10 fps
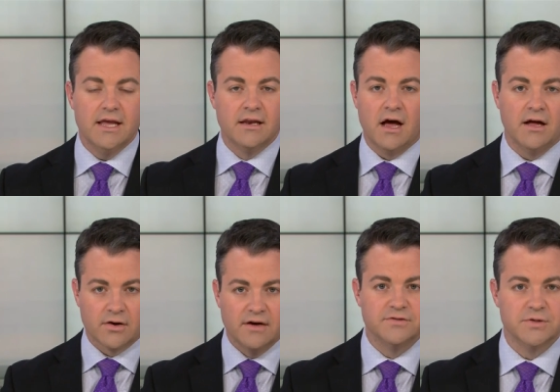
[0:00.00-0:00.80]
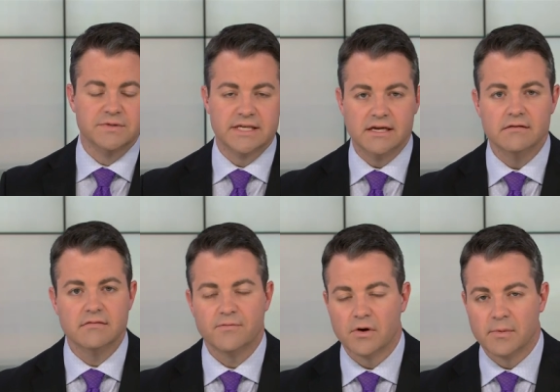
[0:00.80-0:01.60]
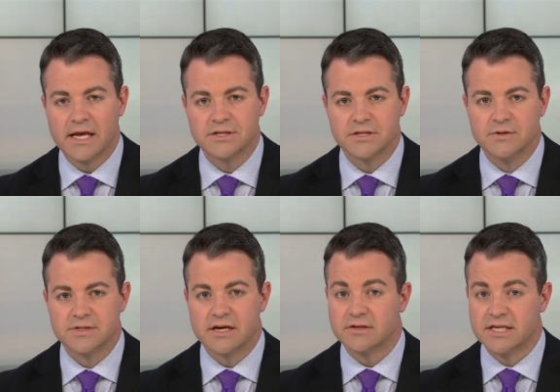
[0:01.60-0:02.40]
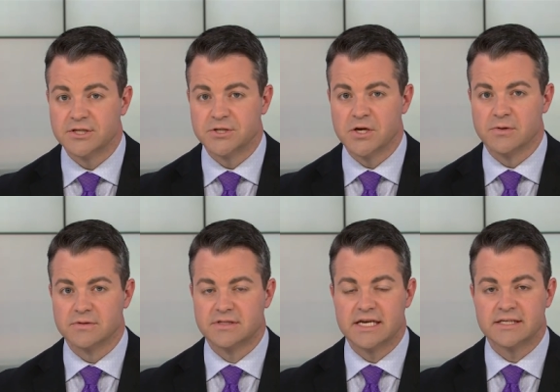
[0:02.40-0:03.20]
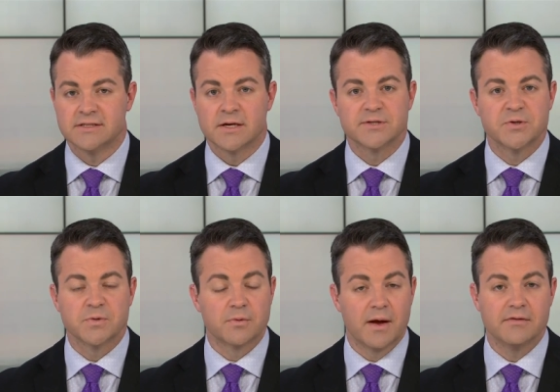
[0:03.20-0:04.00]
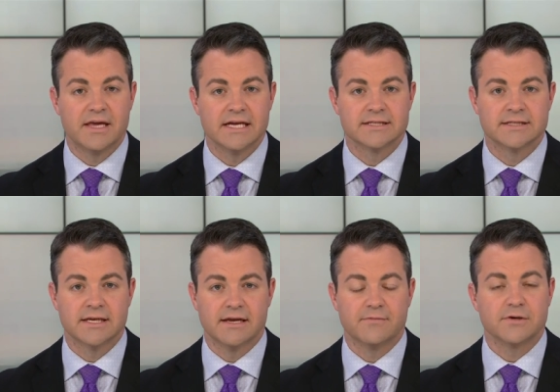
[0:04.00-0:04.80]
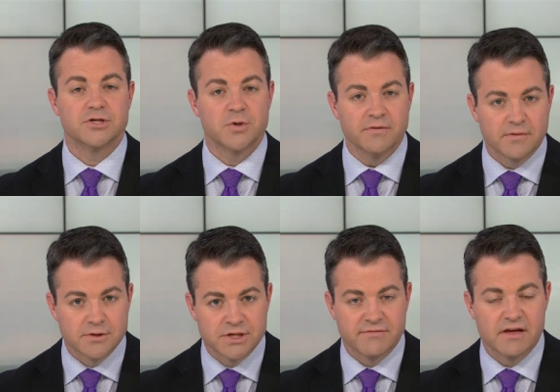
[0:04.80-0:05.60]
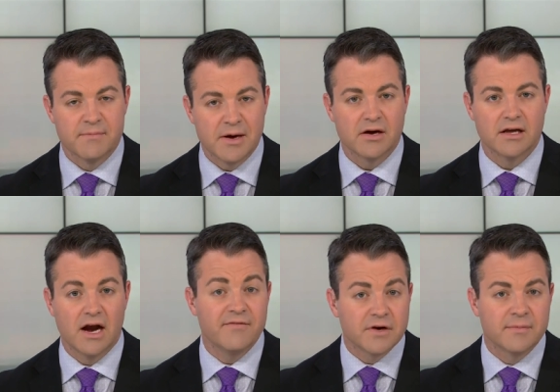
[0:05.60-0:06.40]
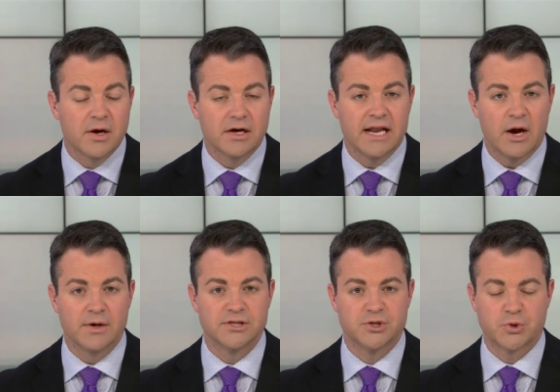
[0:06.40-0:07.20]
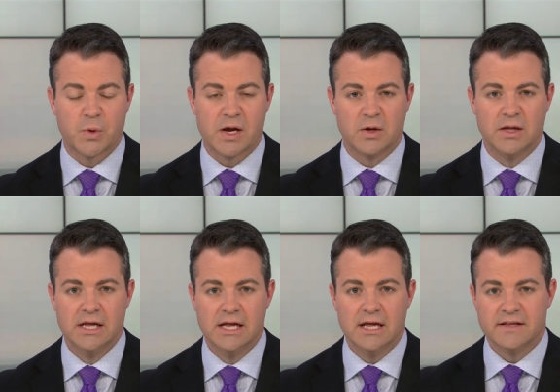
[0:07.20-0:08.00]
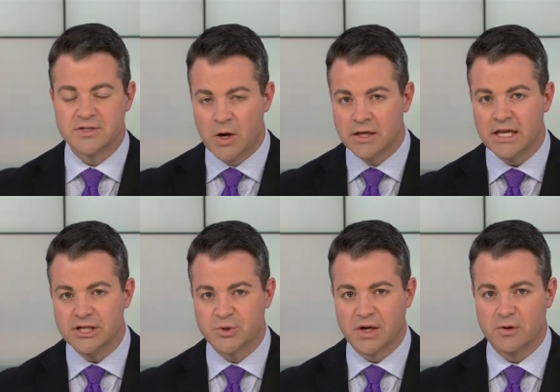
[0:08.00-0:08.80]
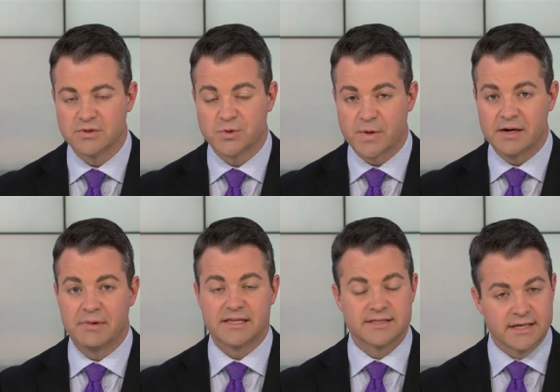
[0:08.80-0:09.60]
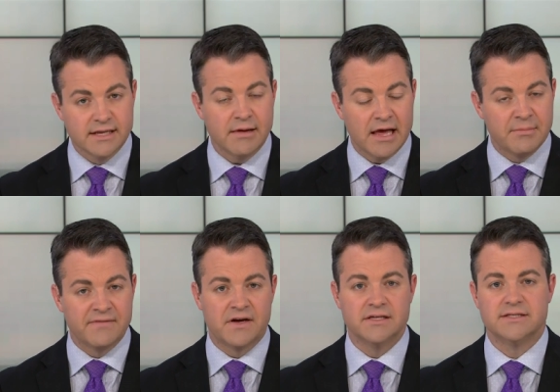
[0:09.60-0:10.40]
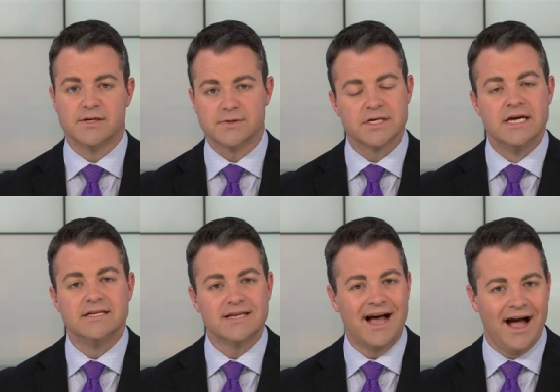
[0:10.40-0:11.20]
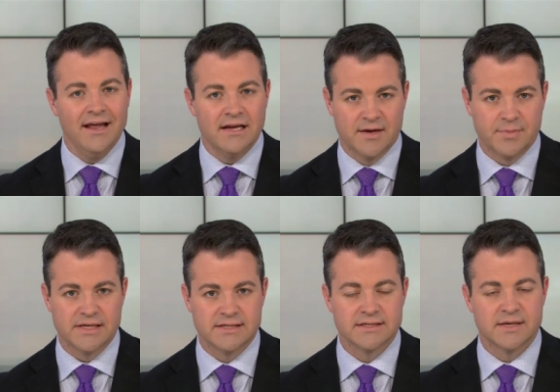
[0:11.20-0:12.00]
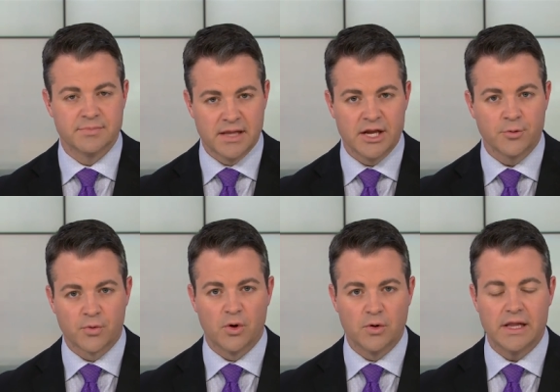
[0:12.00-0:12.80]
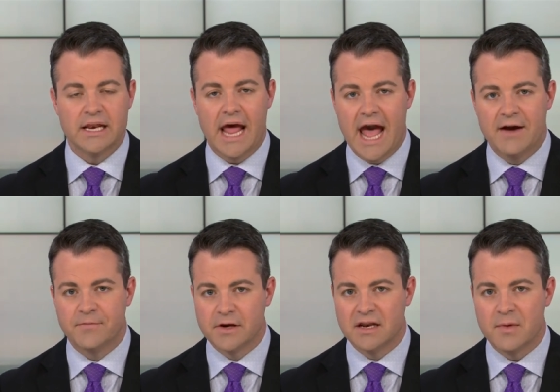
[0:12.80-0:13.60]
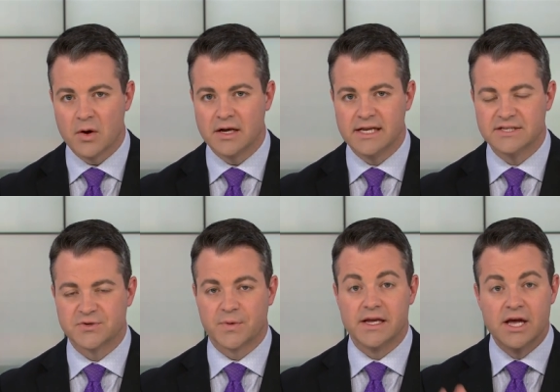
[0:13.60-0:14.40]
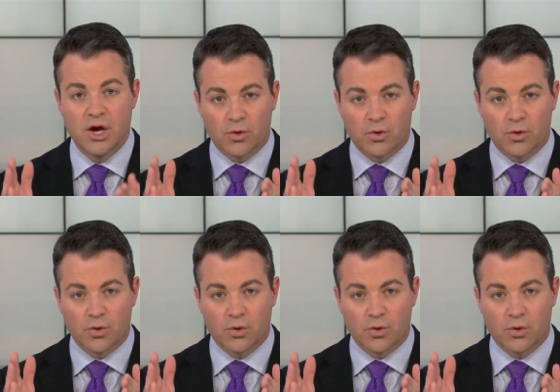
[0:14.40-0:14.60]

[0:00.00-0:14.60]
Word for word: In honor of Juneteenth, 41 Action News anchor Deja Jones takes us on a tour around Kansas City for a short version of the American, African American Heritage Trail. This online trail was created by the city and by volunteers to highlight places that played a role in African American history